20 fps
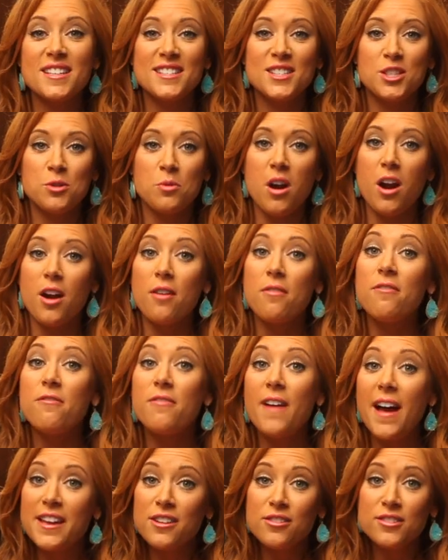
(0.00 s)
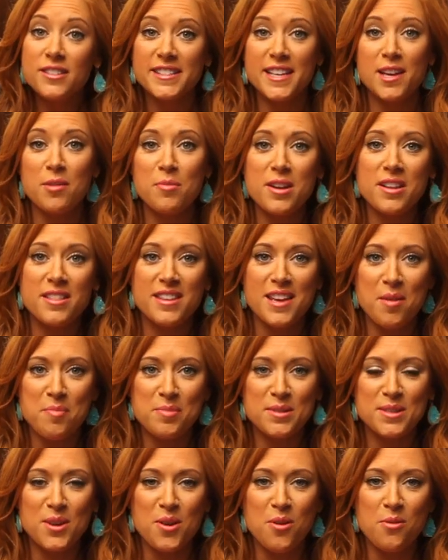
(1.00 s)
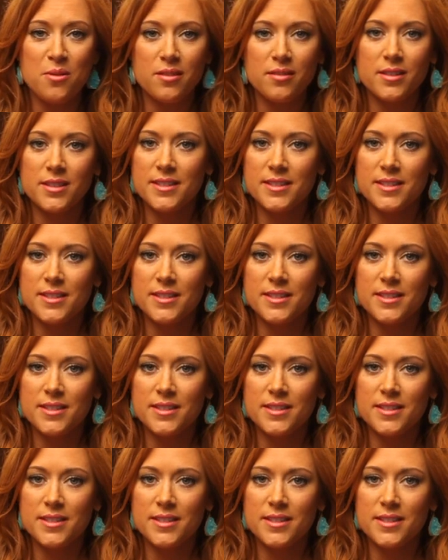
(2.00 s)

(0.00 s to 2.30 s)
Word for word: us to our final segment of the episode,